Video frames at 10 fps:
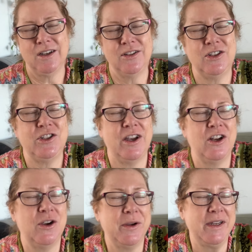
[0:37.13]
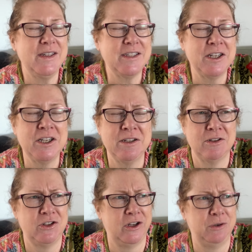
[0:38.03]
the shadowies.
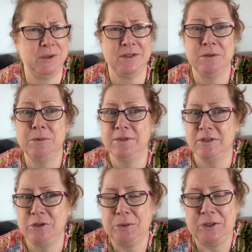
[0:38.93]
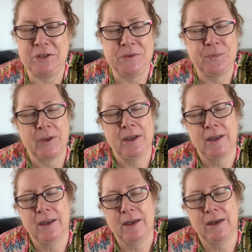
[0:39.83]
Shadowies, what's a new word?
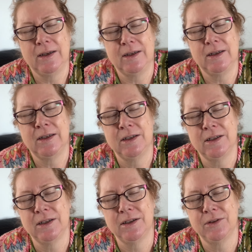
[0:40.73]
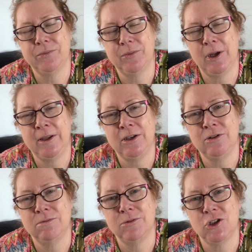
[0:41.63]
Uh, and
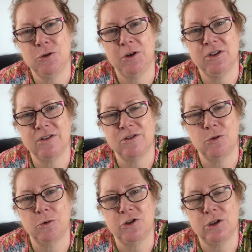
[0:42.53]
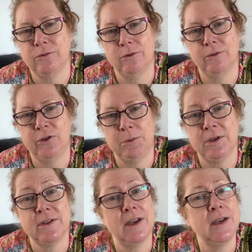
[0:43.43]
then two, I just talked to you for a few
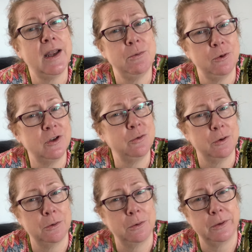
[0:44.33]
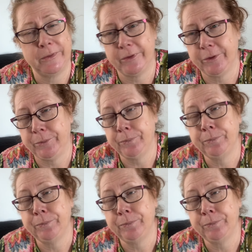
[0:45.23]
minutes and hadn't pressed record. So